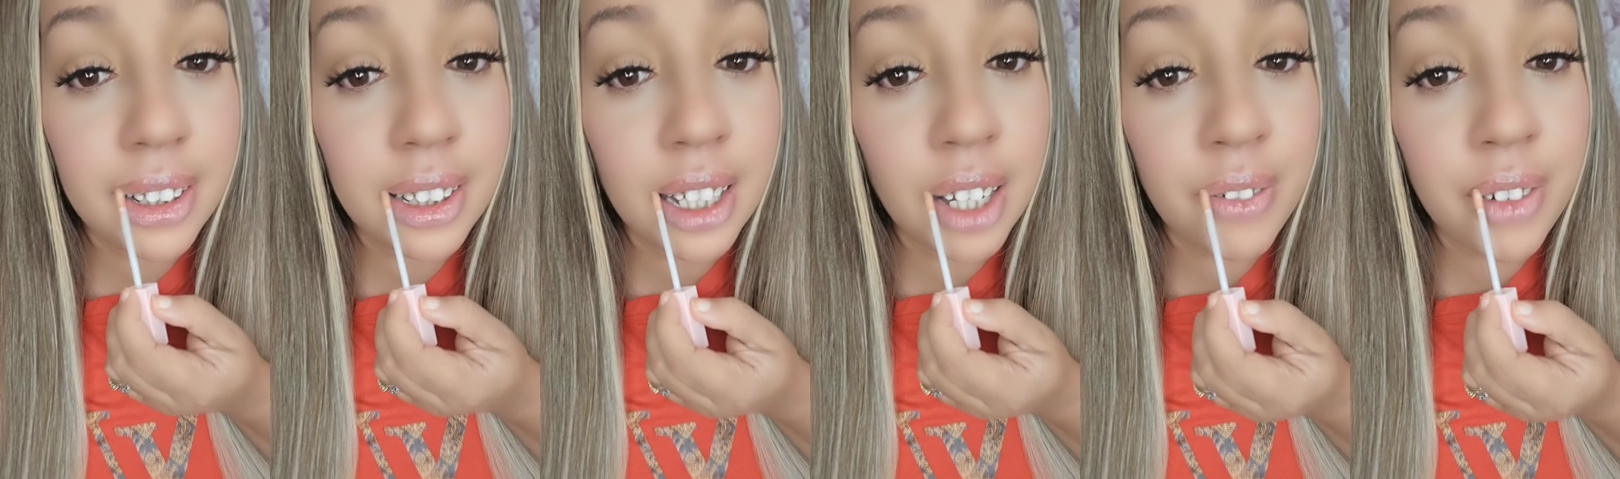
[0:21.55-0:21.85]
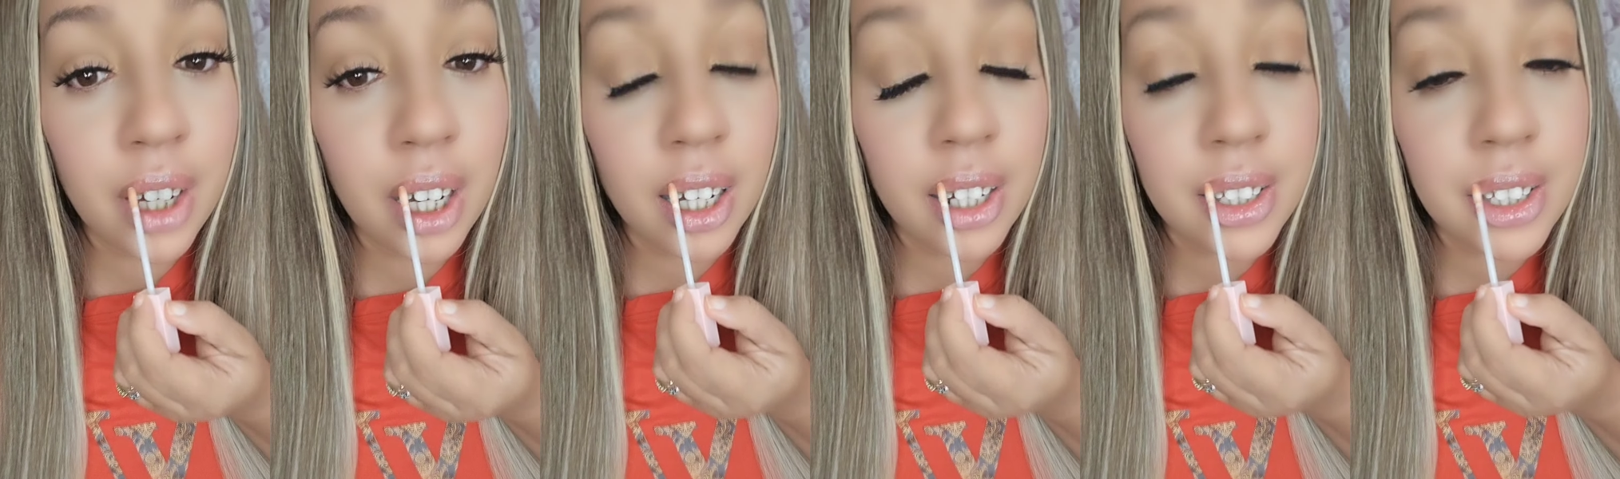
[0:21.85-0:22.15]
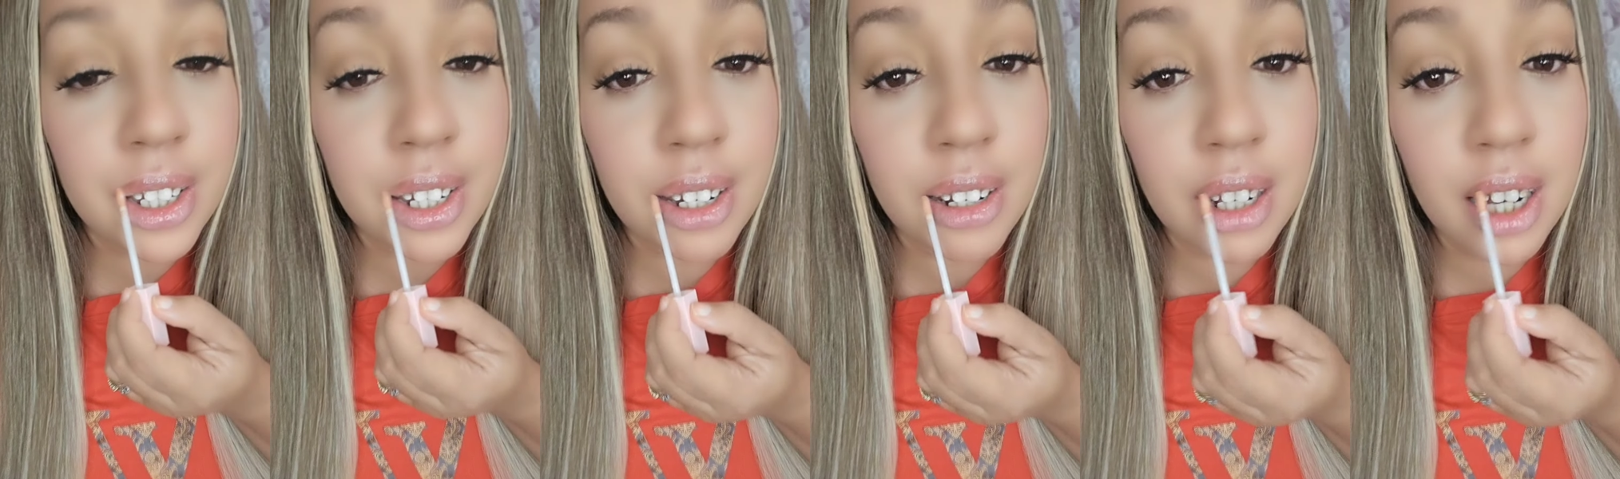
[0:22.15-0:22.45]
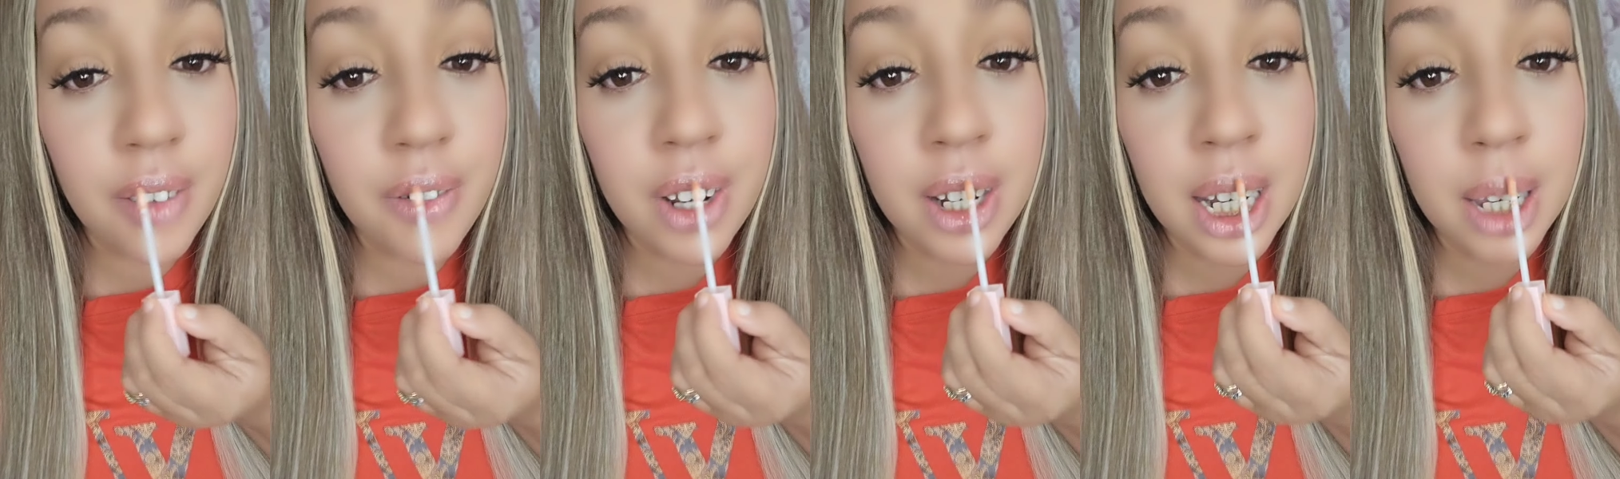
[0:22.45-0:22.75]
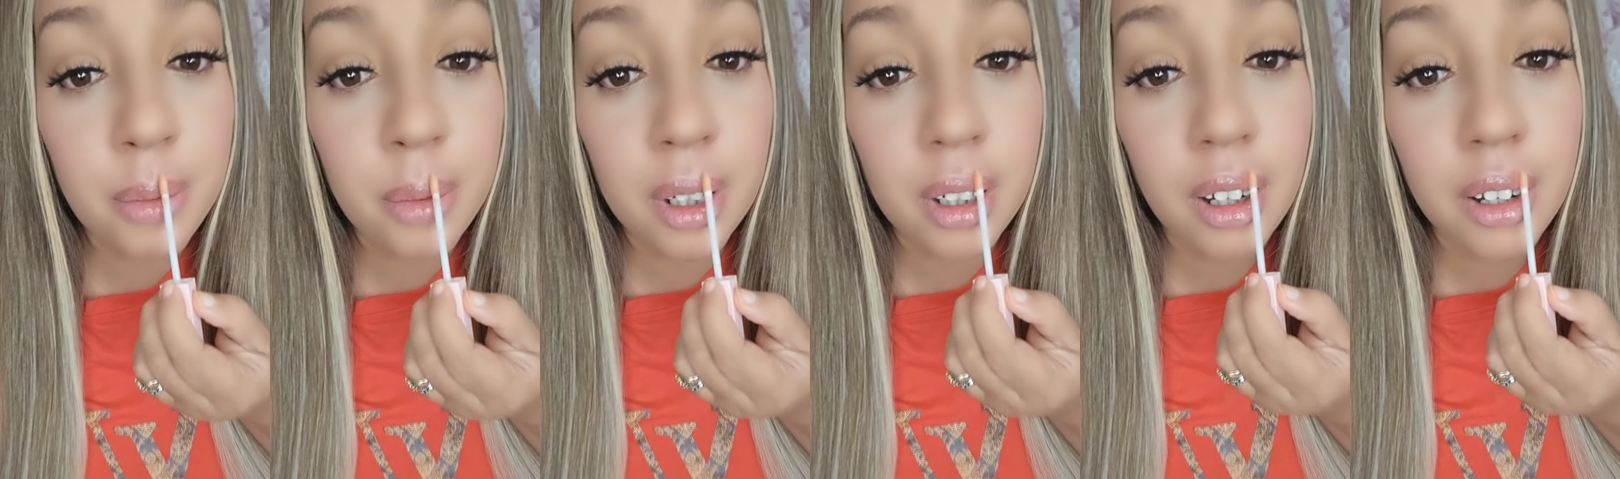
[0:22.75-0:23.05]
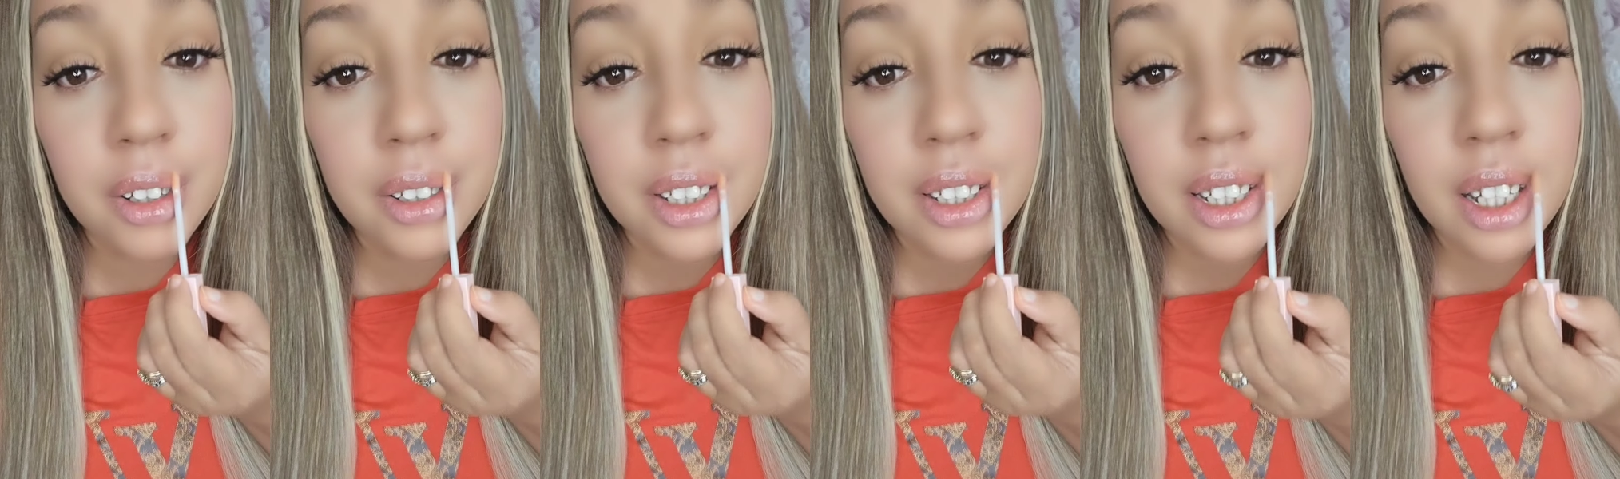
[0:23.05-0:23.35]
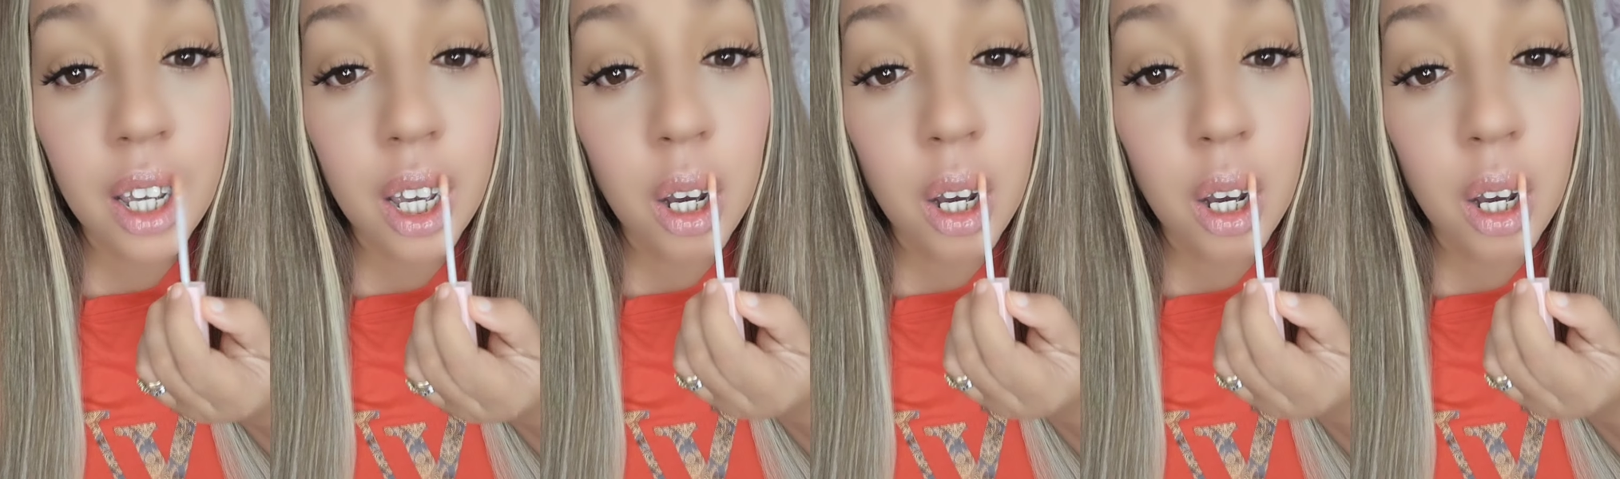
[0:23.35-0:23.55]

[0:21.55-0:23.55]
love it. I do love a lip gloss